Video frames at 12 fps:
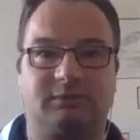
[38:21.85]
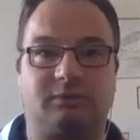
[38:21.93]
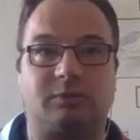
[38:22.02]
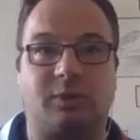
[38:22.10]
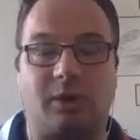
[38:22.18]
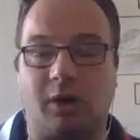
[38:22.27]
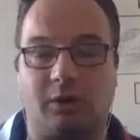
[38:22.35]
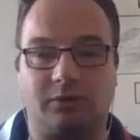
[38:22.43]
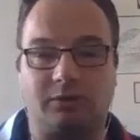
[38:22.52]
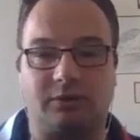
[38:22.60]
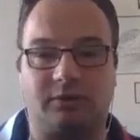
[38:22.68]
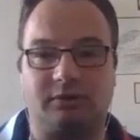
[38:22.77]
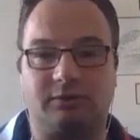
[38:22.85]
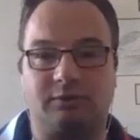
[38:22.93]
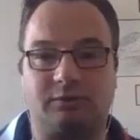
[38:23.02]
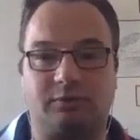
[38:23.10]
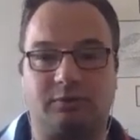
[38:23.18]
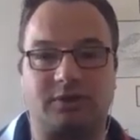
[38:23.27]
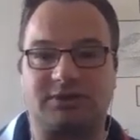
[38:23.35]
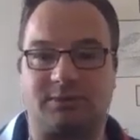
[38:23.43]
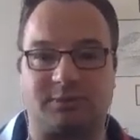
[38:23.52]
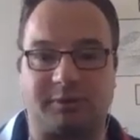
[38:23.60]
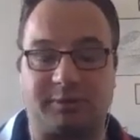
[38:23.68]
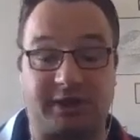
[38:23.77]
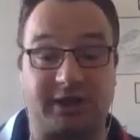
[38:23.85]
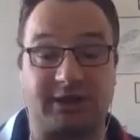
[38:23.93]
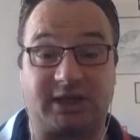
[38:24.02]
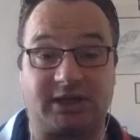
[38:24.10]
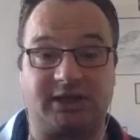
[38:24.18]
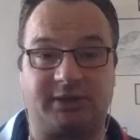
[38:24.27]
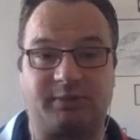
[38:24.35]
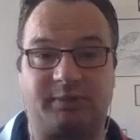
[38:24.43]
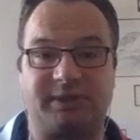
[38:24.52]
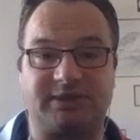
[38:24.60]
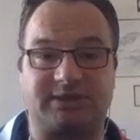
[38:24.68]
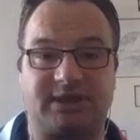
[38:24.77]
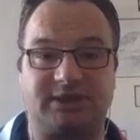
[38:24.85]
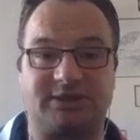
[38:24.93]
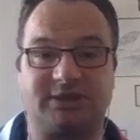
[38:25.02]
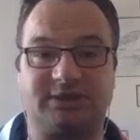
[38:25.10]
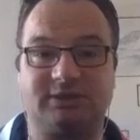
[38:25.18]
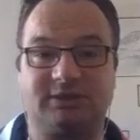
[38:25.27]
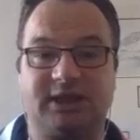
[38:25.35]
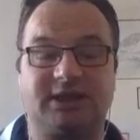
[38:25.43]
worked somewhere where they've done an implementation,